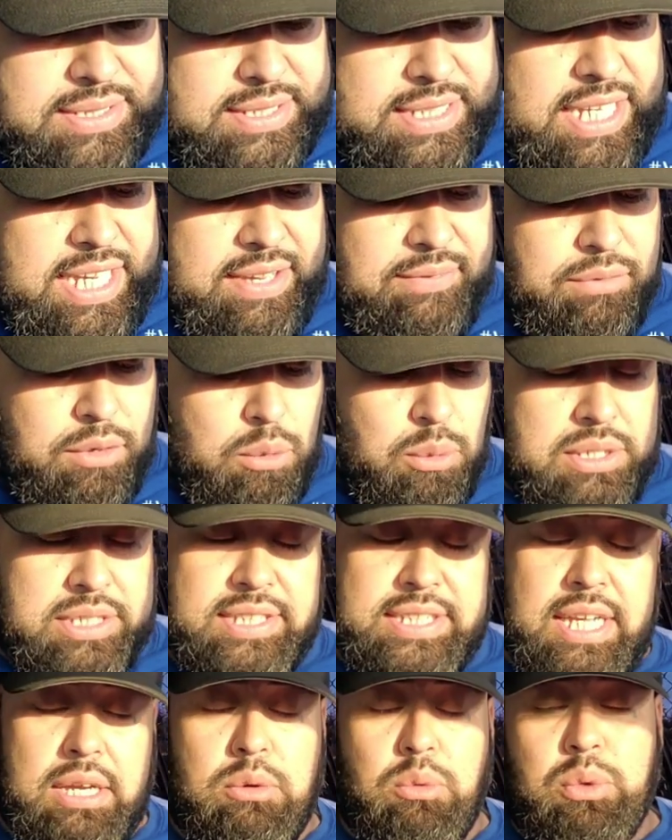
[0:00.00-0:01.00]
saved, or we
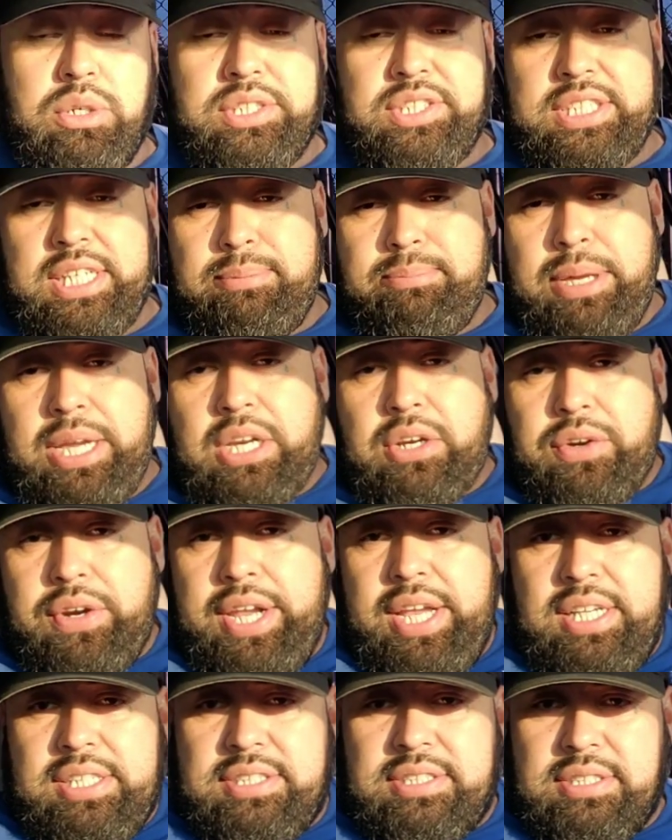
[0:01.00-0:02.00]
say we're saved by
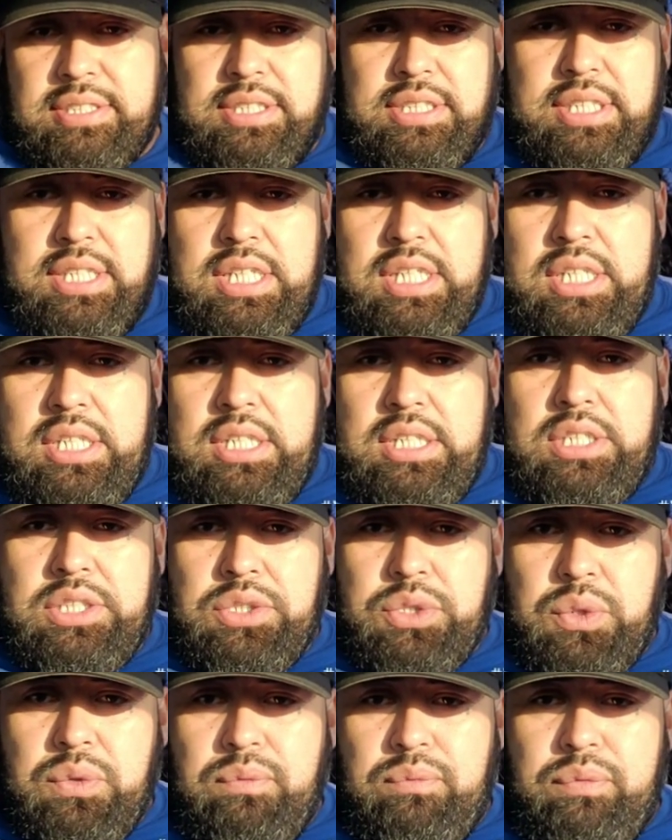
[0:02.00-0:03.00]
grace
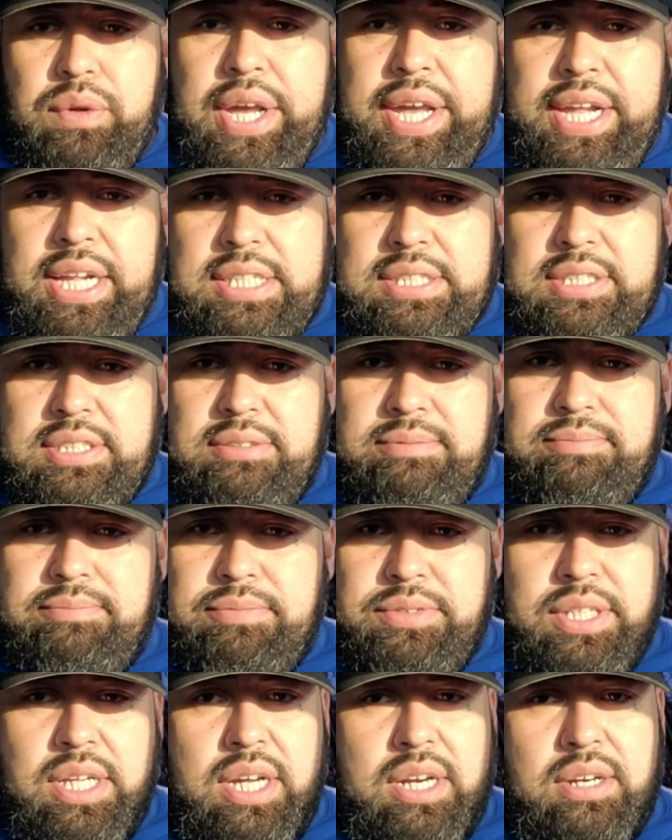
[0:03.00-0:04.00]
through faith,
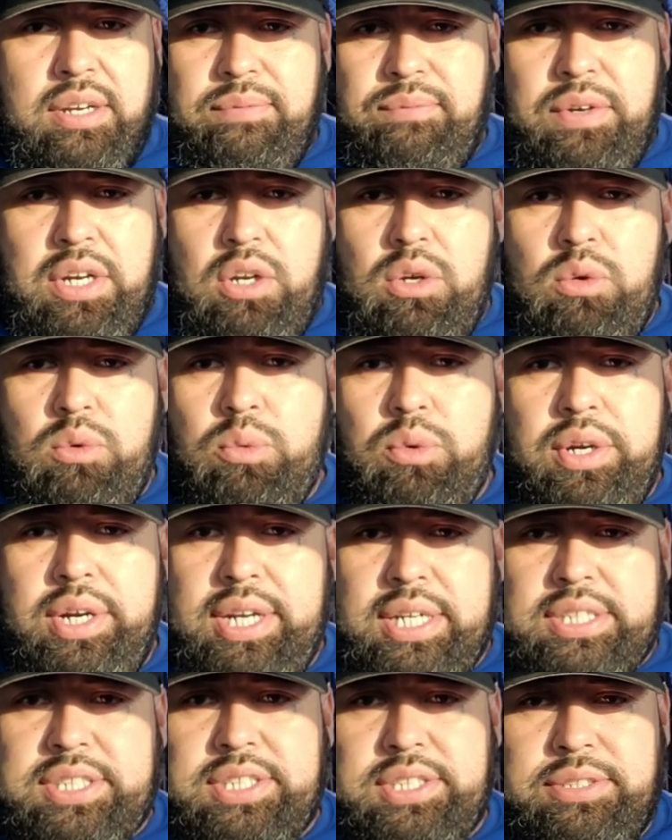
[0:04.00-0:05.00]
not of our own
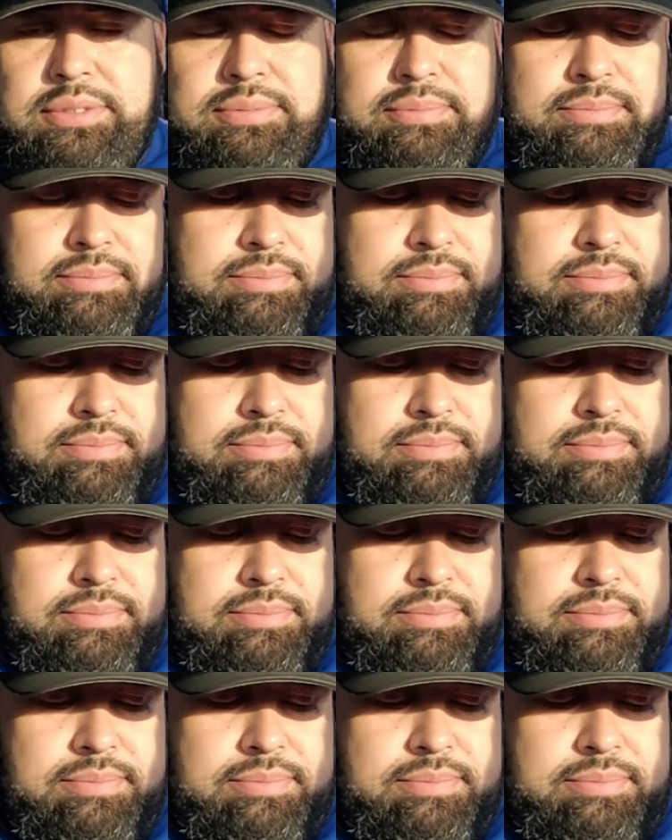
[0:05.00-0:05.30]
works.